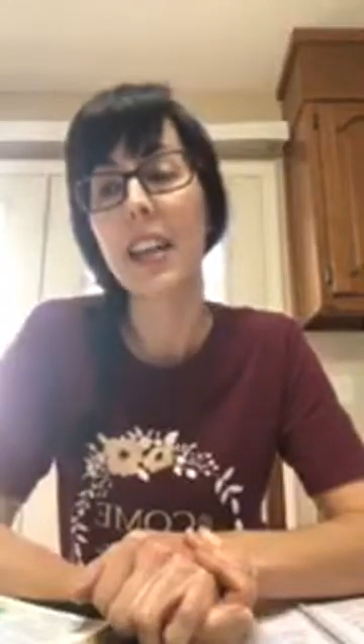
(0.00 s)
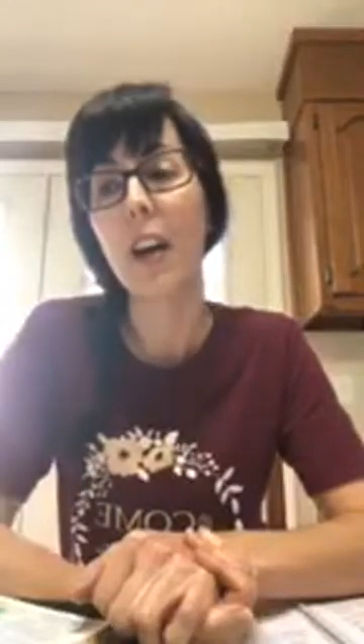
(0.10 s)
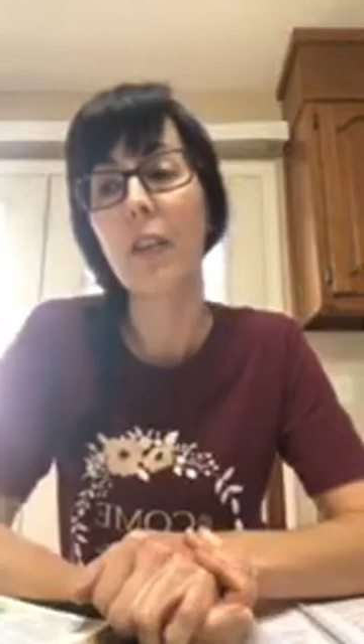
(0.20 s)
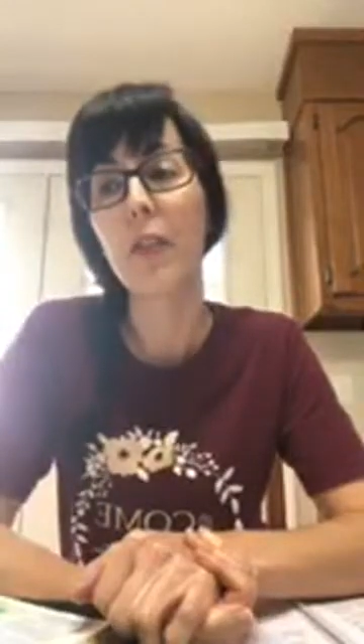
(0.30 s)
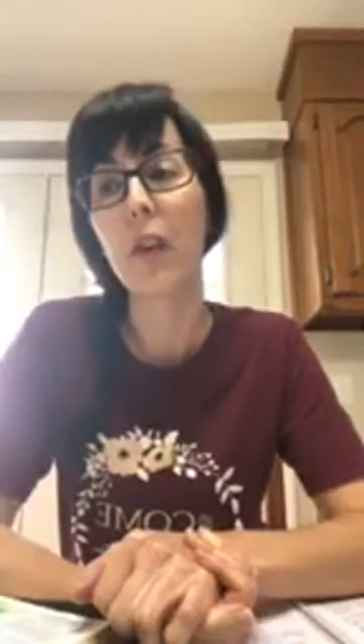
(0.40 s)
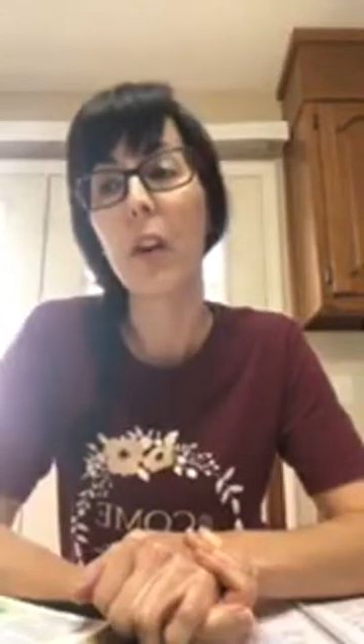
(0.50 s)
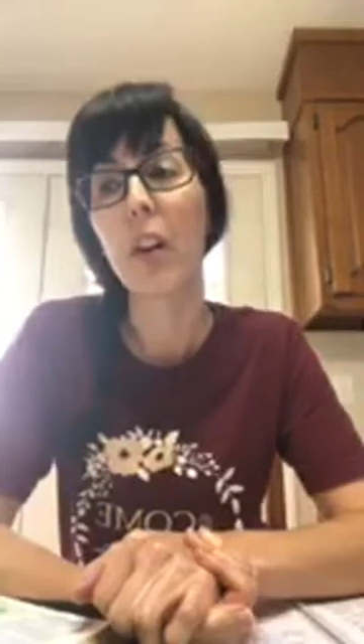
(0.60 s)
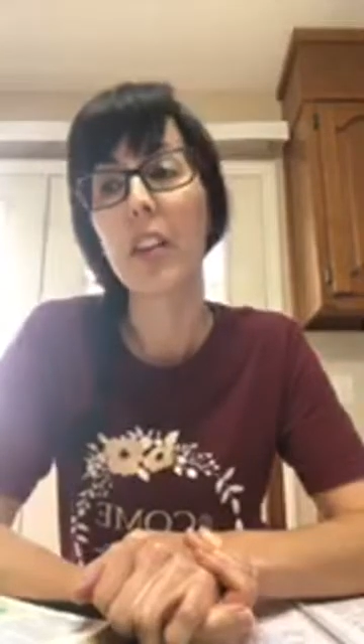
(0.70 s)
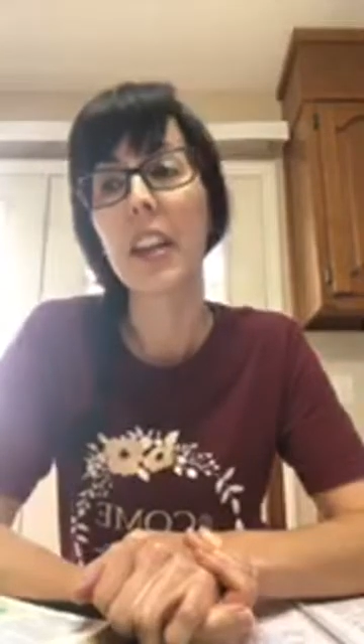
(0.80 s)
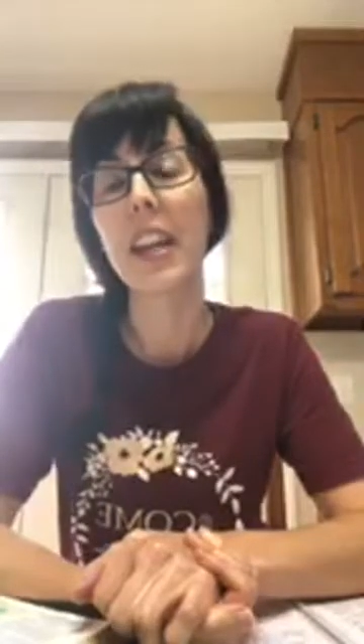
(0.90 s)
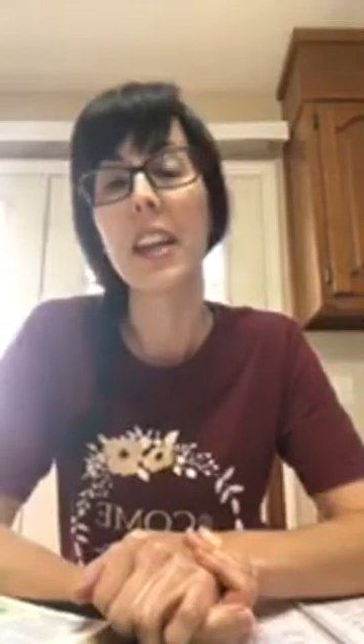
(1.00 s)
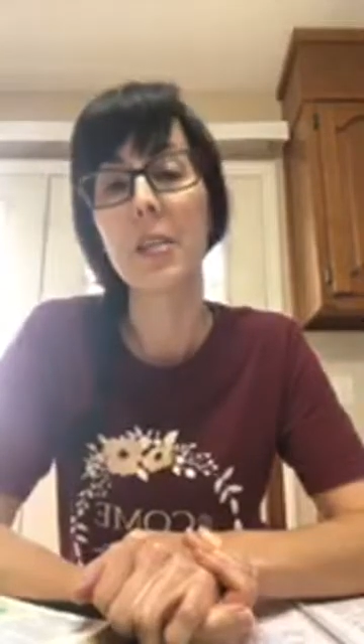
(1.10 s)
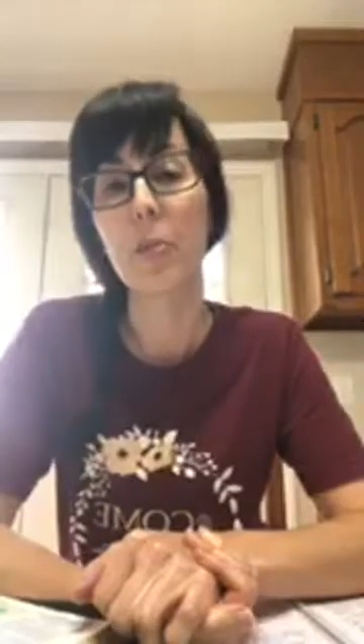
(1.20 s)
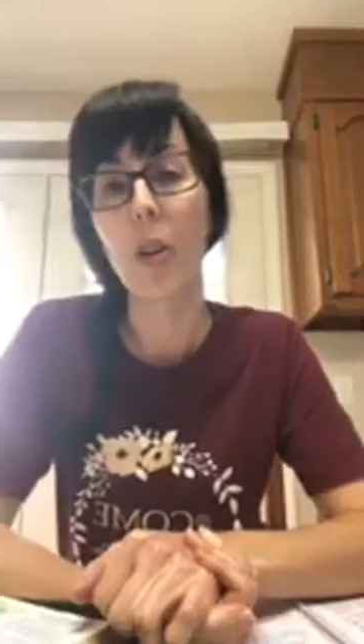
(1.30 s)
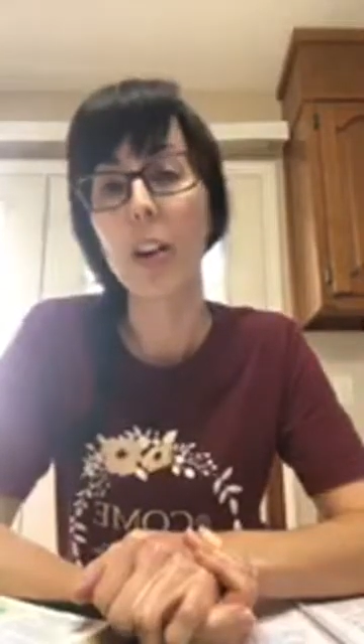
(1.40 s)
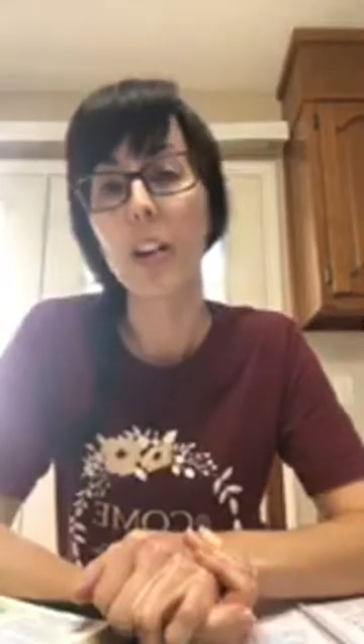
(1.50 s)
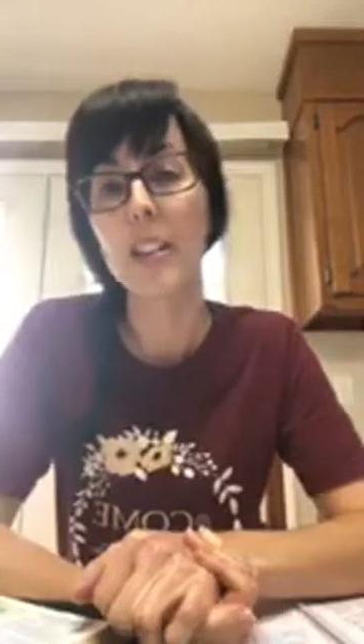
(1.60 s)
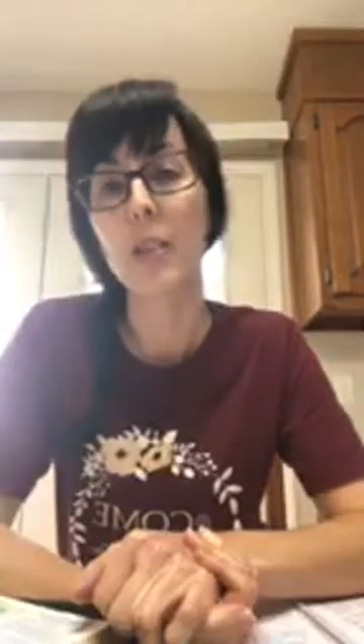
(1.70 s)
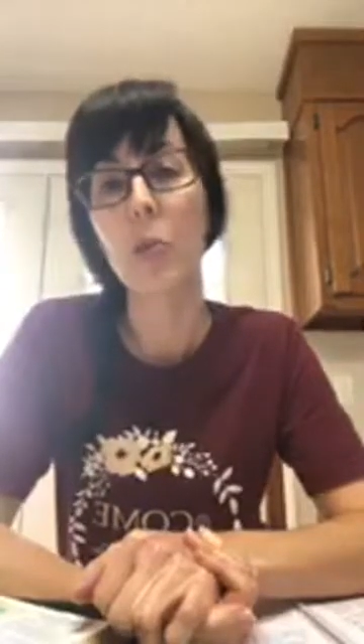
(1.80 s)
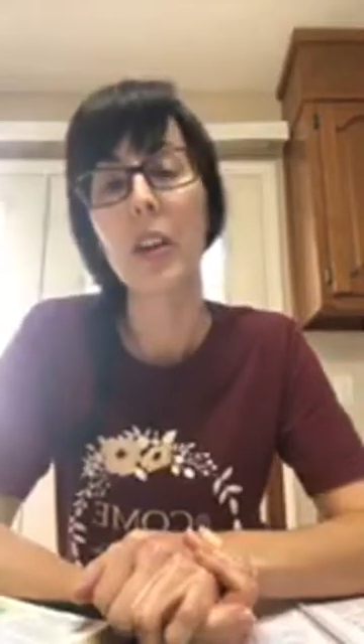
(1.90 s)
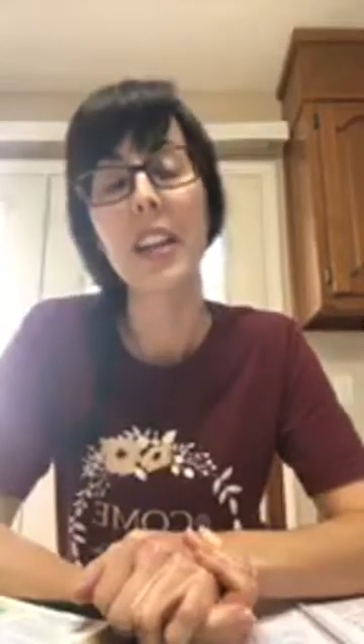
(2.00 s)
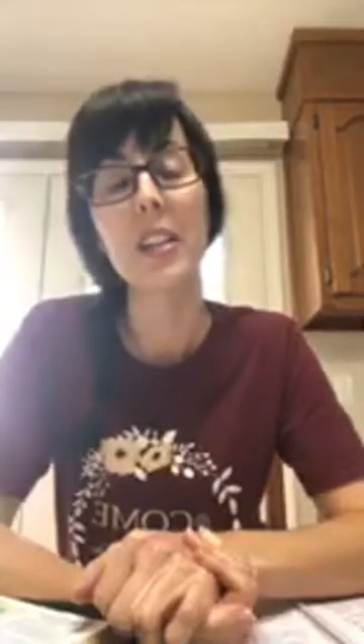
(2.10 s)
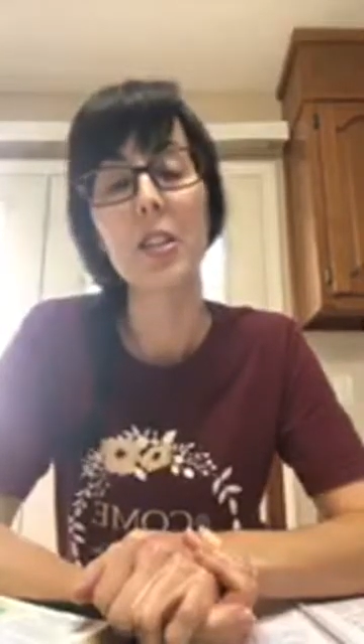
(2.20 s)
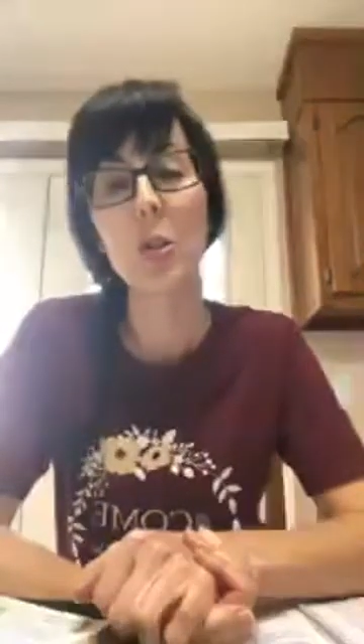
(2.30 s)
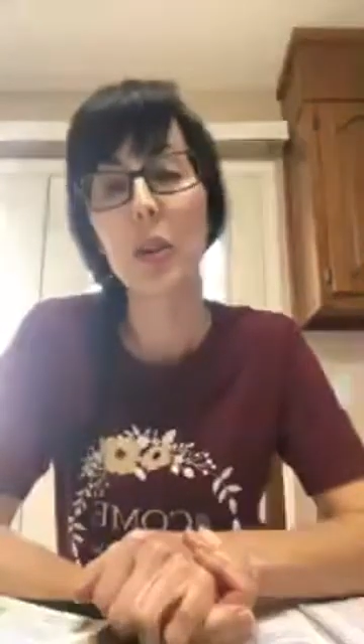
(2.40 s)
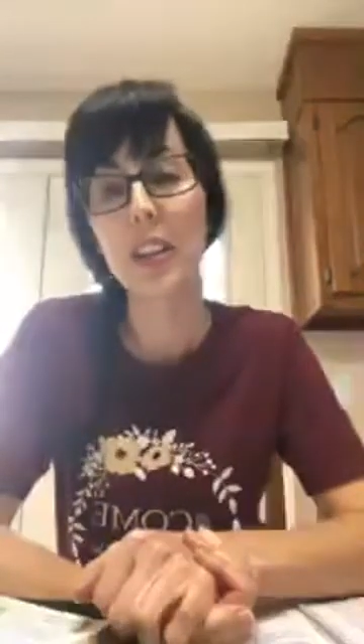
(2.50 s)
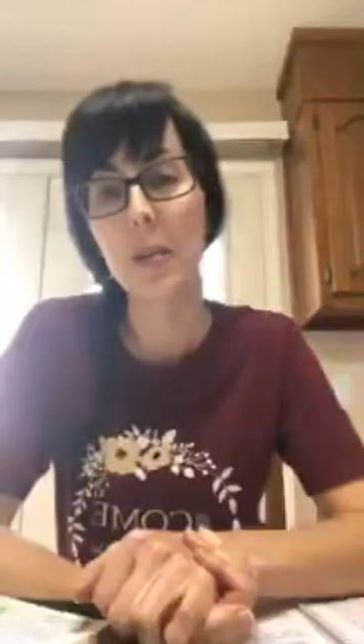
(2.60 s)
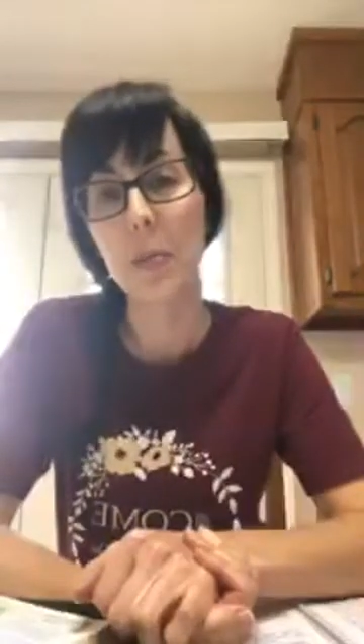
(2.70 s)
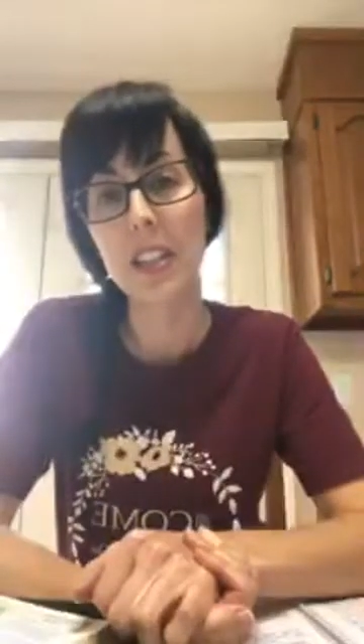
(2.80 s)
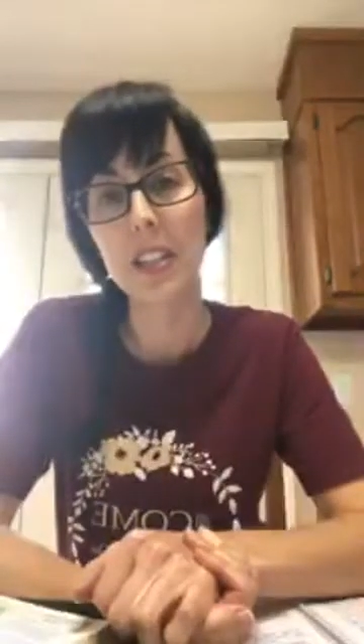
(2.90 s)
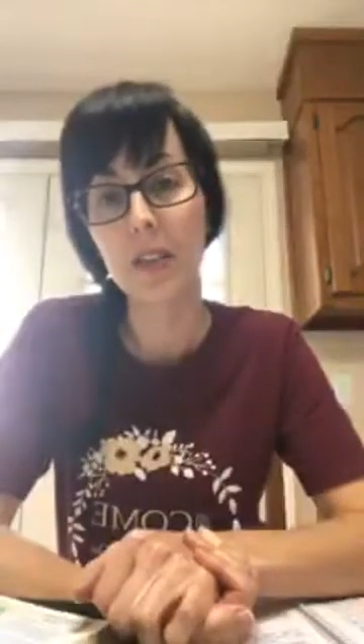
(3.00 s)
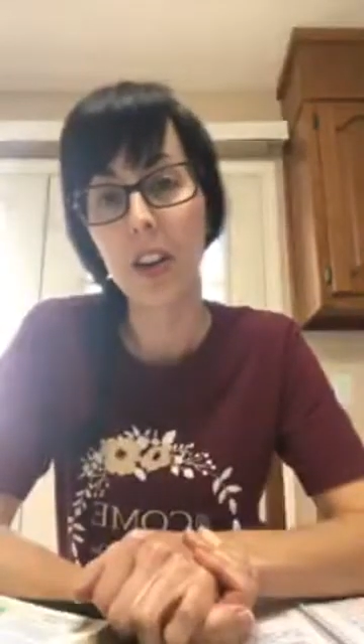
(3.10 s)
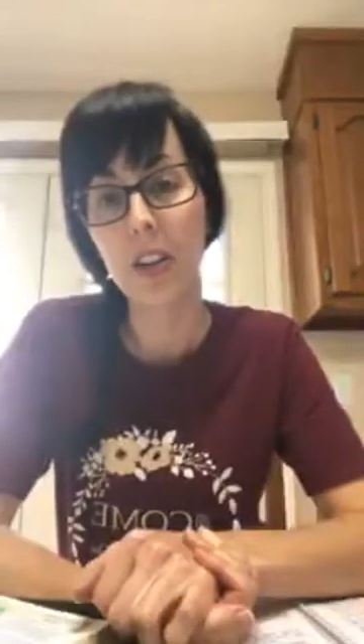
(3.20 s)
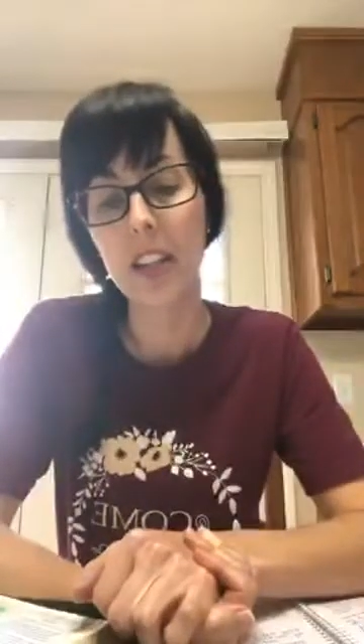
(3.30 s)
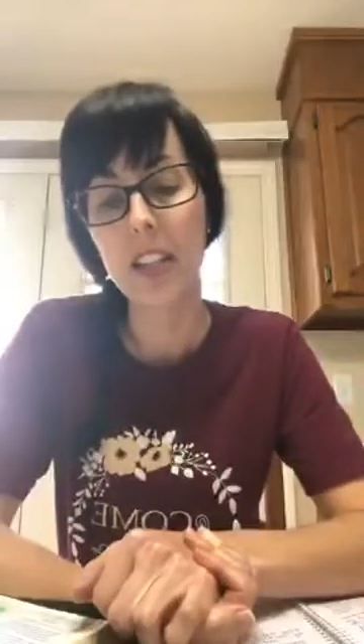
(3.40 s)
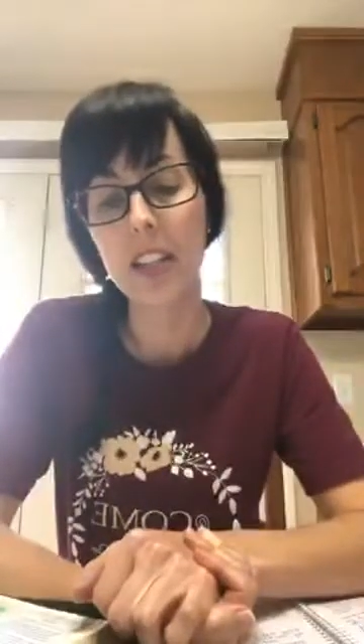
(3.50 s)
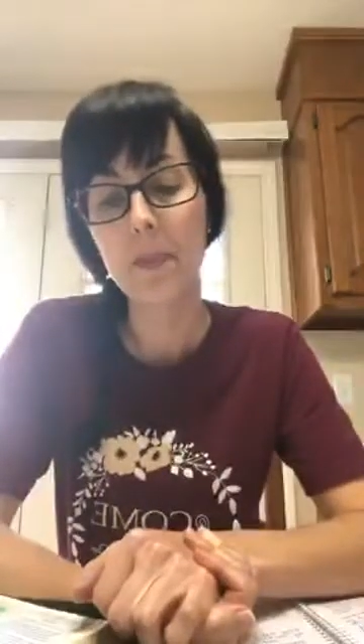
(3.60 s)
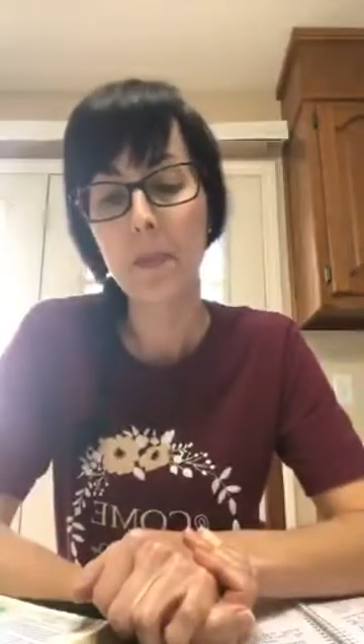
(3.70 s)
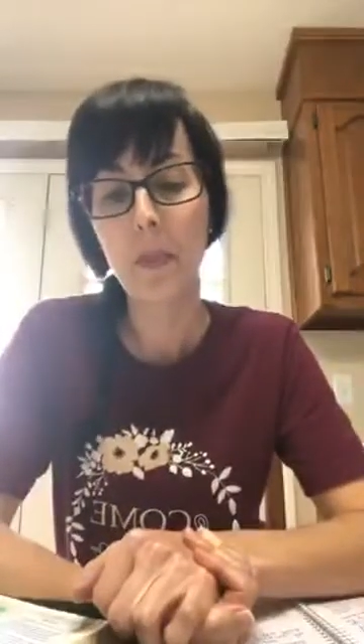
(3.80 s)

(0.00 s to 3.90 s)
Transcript: how far that He has brought us and what He is doing in the midst of all this.